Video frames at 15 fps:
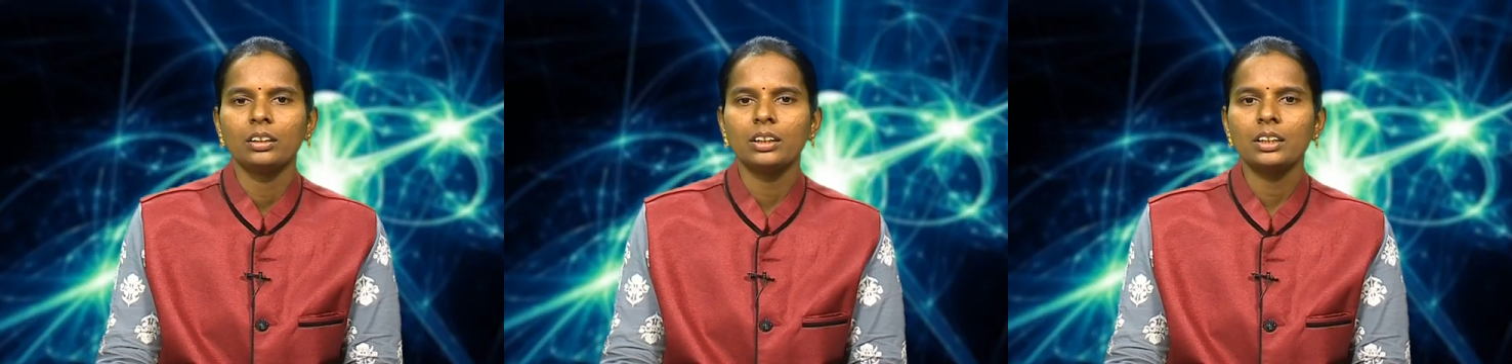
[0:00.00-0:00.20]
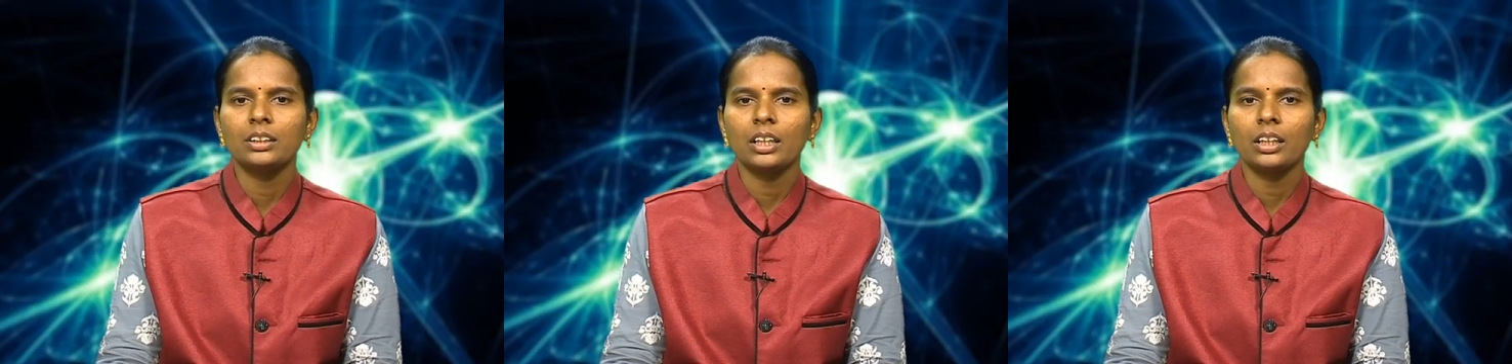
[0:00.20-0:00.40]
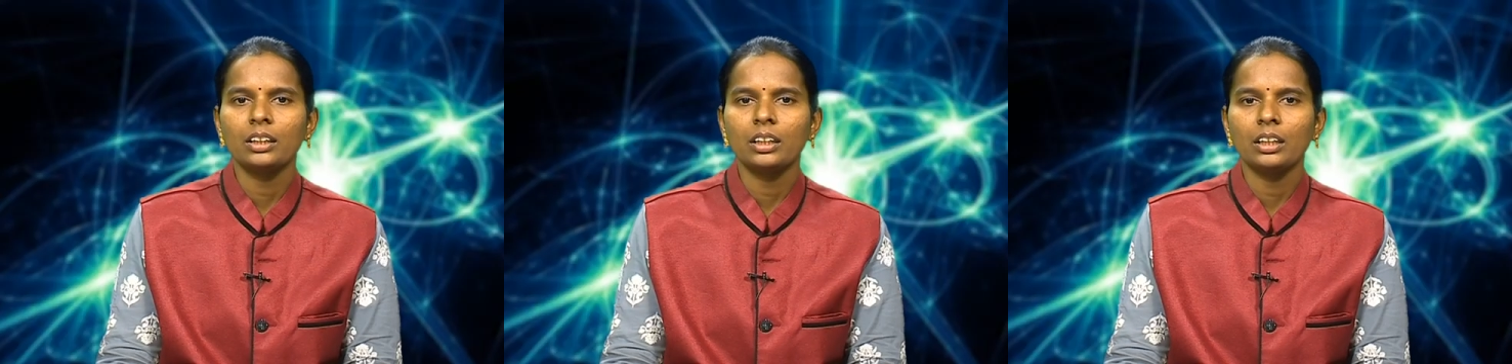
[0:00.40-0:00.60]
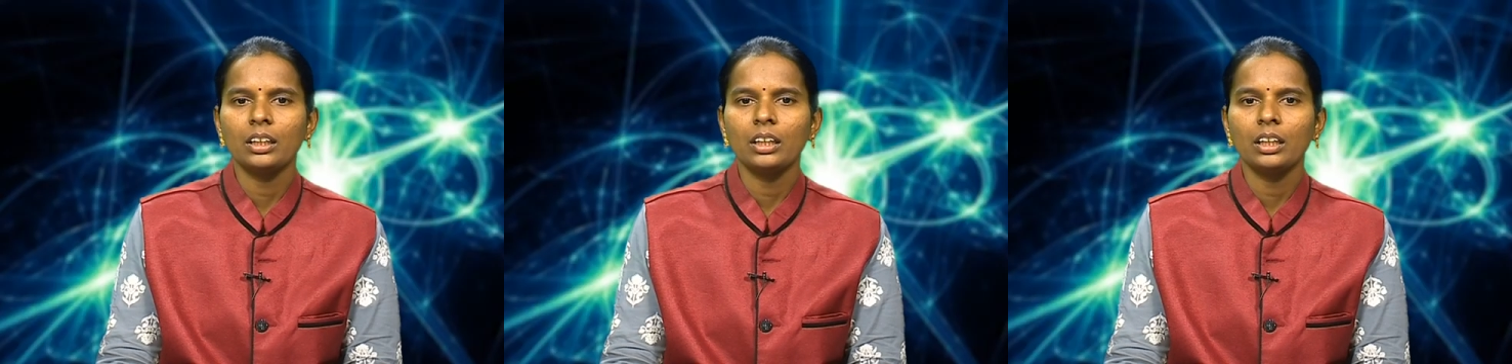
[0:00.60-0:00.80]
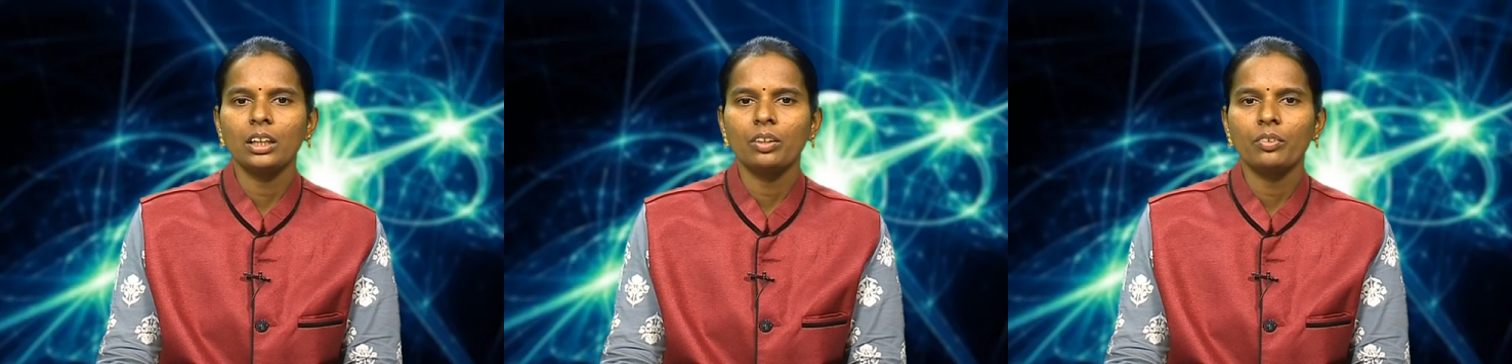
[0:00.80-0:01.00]
These are
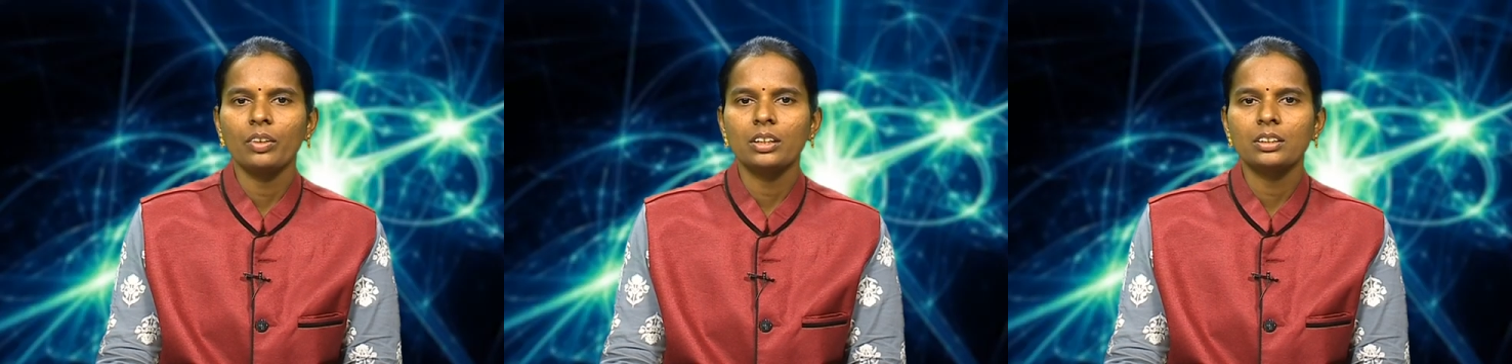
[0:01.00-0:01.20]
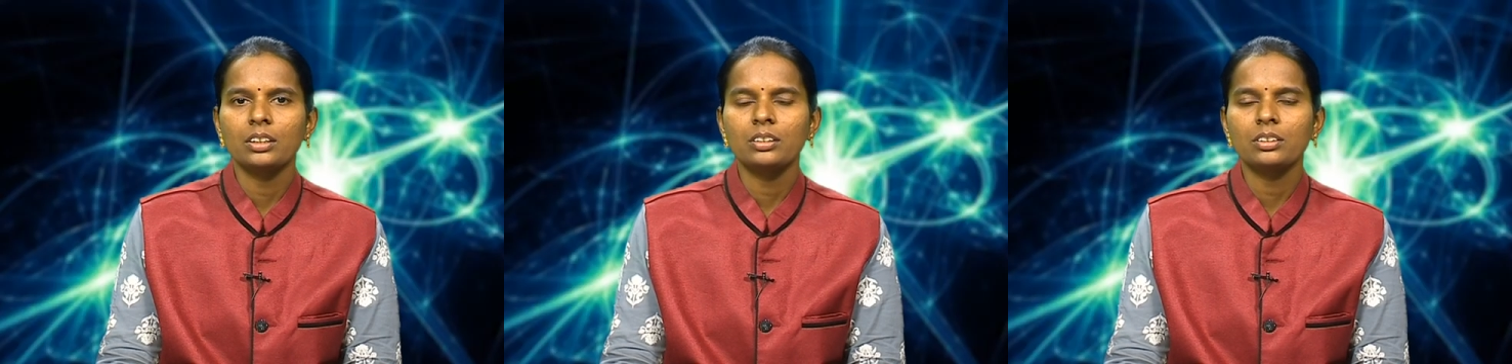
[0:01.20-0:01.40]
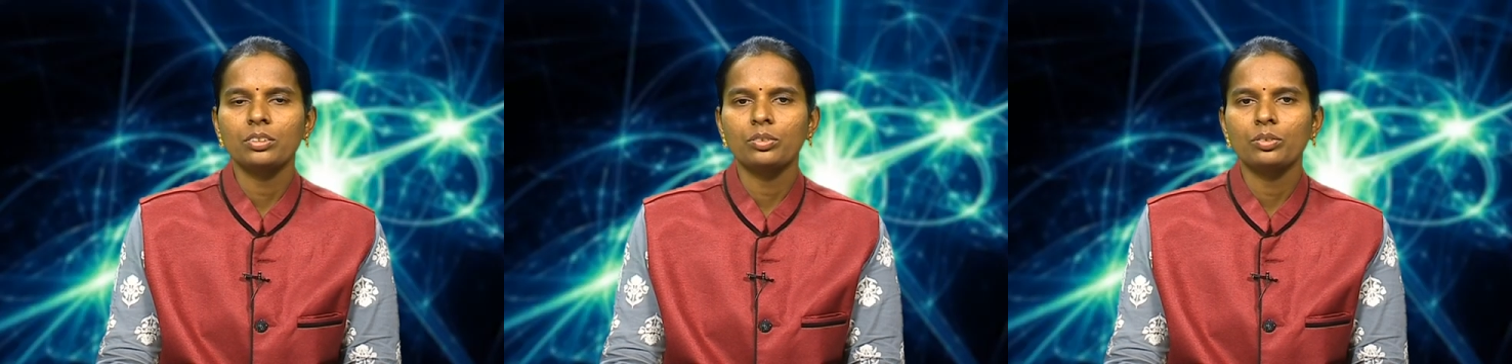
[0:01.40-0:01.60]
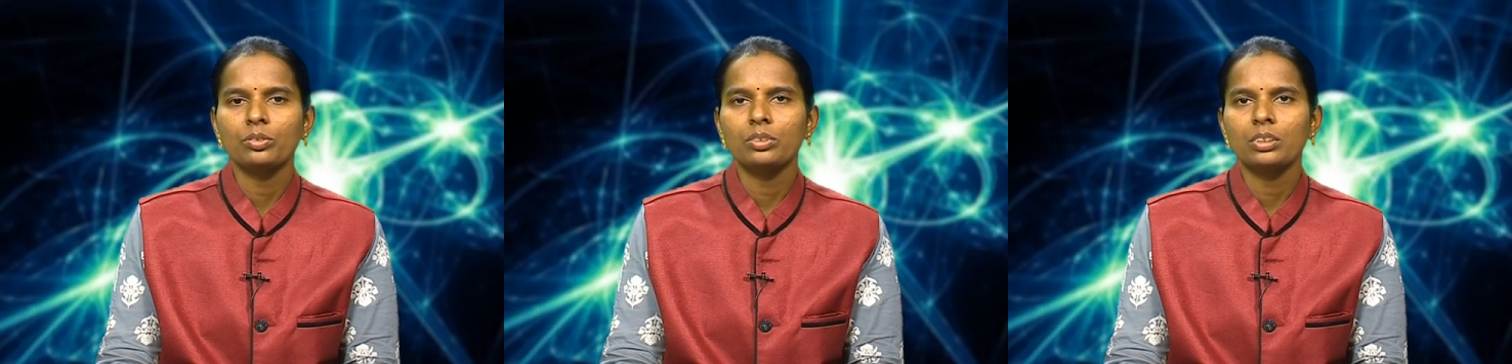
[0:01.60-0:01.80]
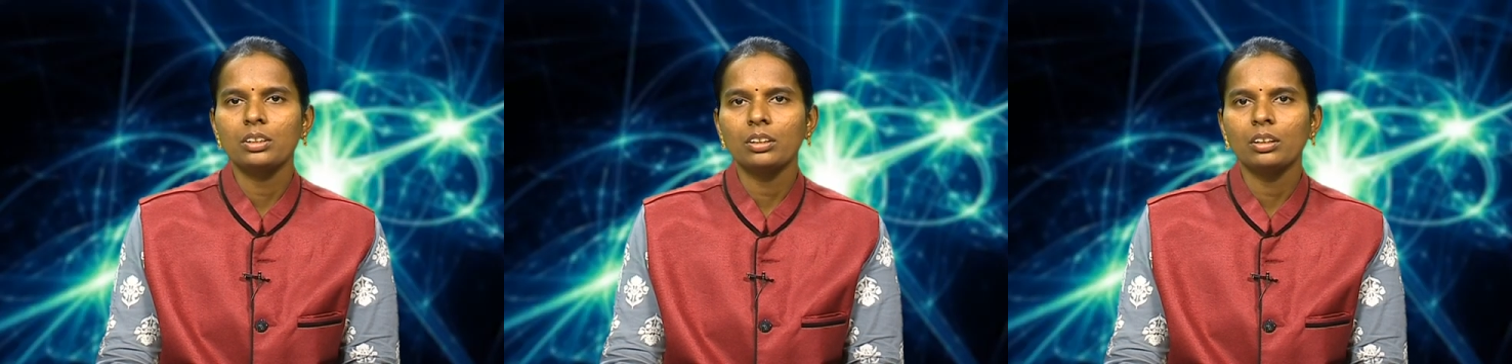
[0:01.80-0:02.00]
three equations
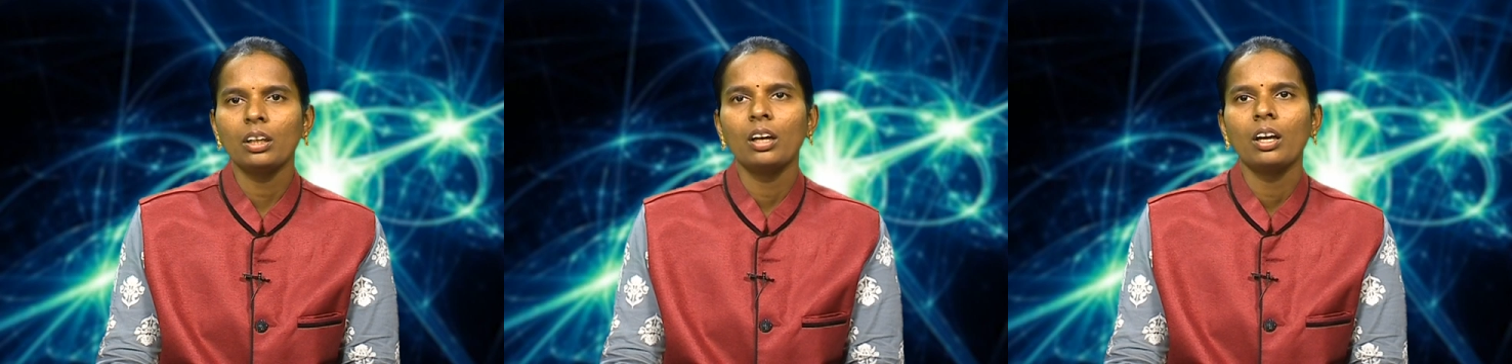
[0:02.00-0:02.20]
used in